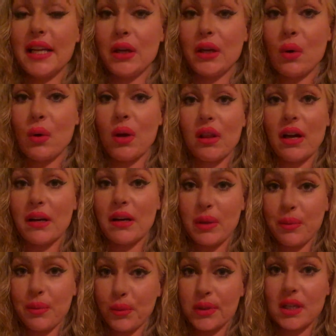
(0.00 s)
I know a lot of
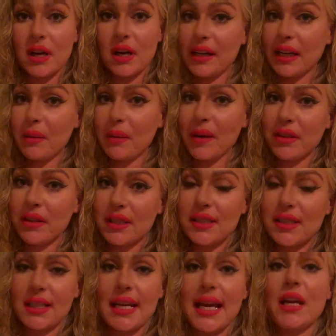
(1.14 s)
people were talking about this
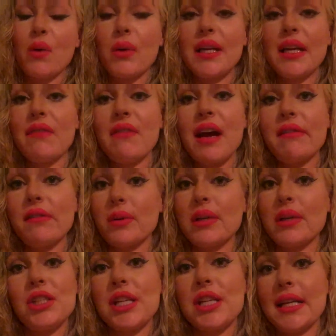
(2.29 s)
tonight, and I want to give everyone a
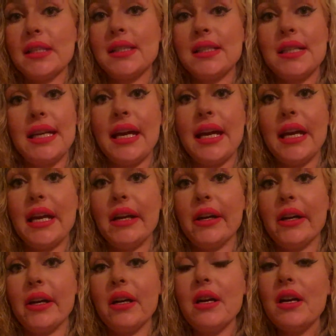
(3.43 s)
chance to get
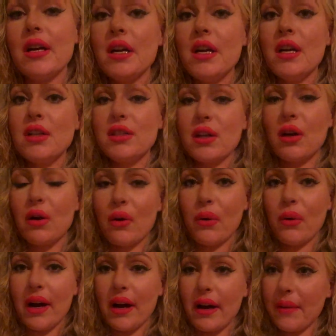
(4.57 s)
here.
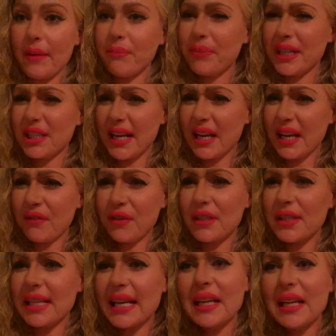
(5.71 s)
So, BJ, if
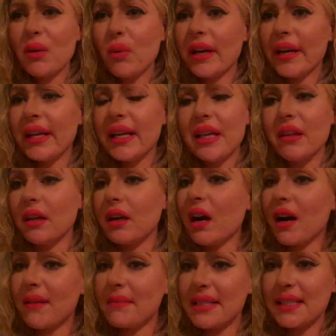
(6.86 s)
there's anyone in the
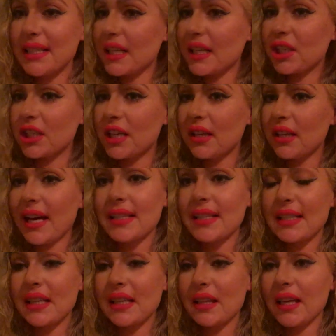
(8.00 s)
comment section that has
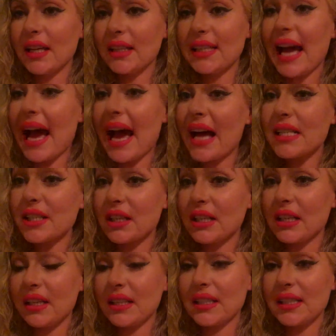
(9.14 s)
anything to ask or
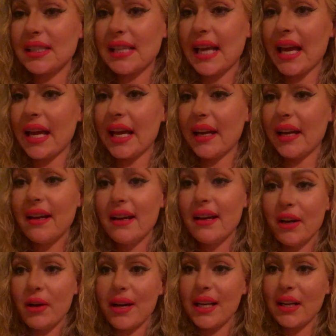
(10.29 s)
anything to say,
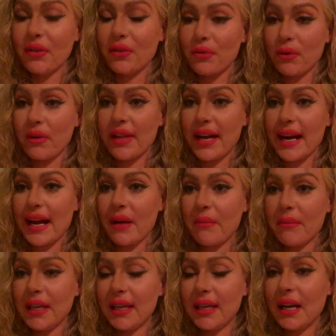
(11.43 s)
go ahead and throw that at
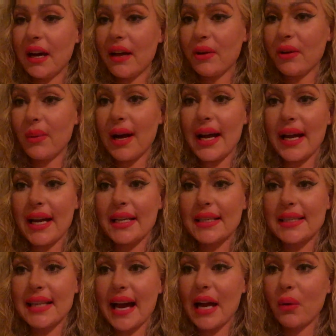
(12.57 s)
me. Otherwise,
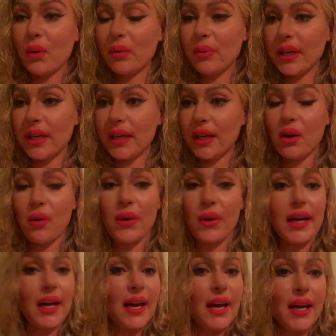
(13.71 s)
I will be going
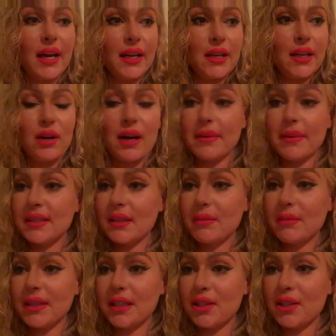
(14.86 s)
ahead and grabbing
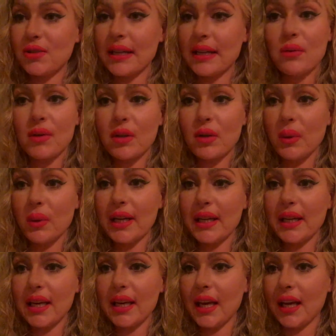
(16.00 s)
something to drink real quick
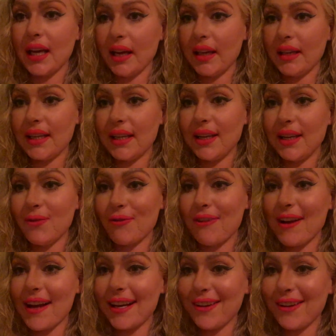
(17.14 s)
and getting
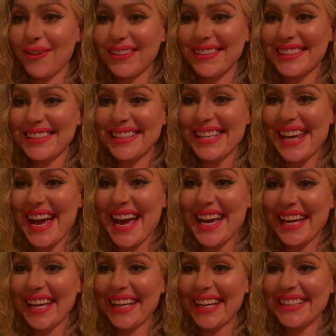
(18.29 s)
ready for
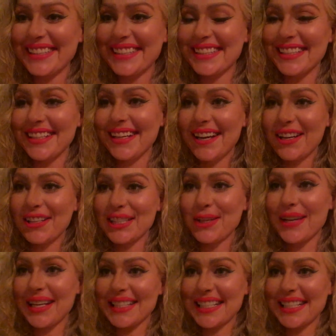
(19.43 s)
tonight. I'll see you
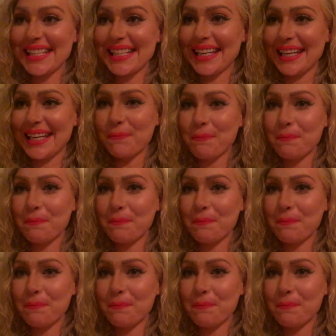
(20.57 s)
guys in a second.